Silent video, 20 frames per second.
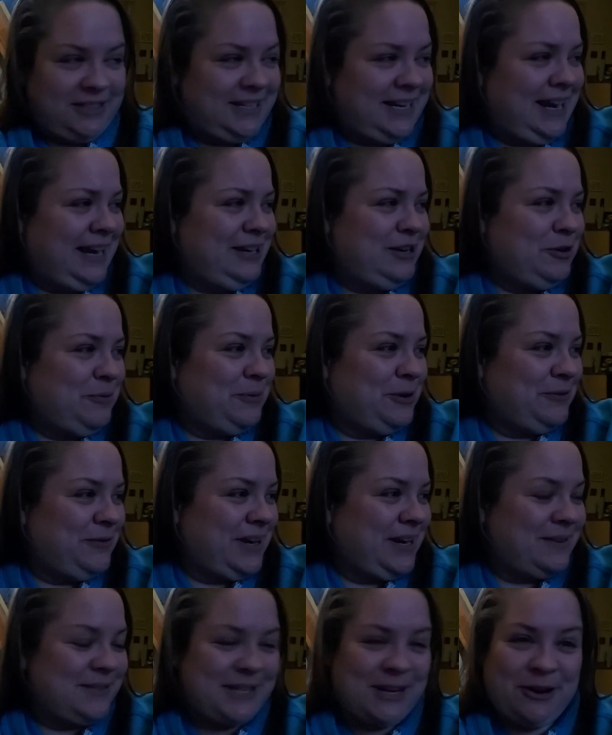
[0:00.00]
today. No more
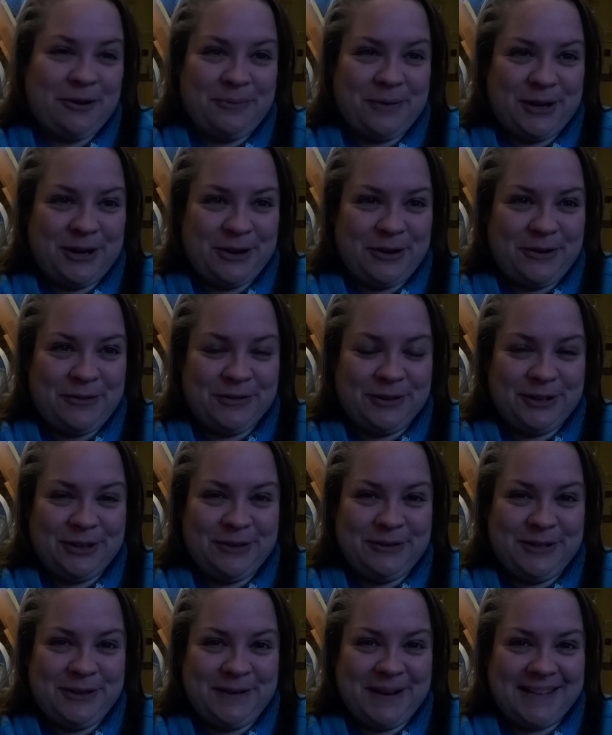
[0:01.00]
videos. I don't want to
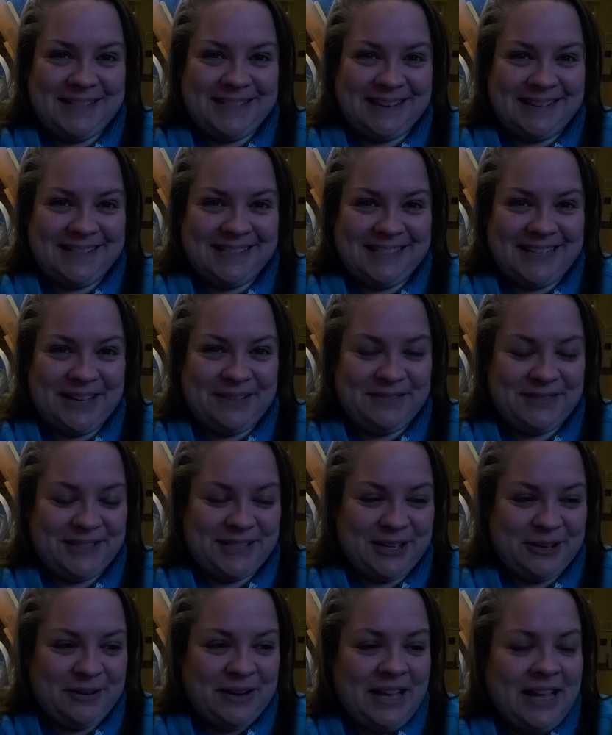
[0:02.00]
overload you guys on stuff.
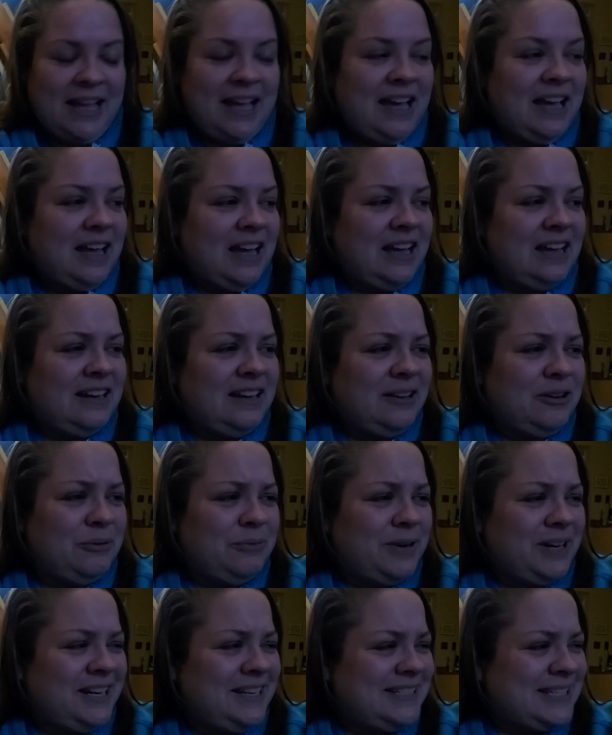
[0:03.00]
So, oh,
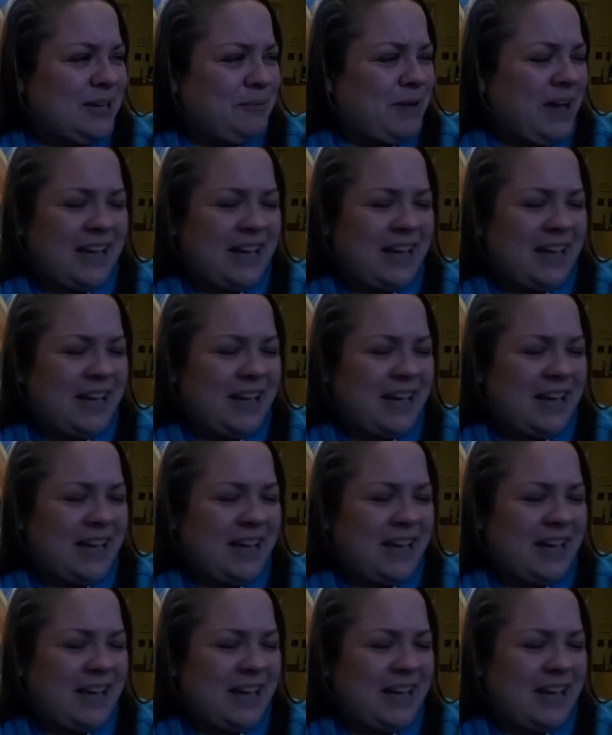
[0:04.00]
what is up?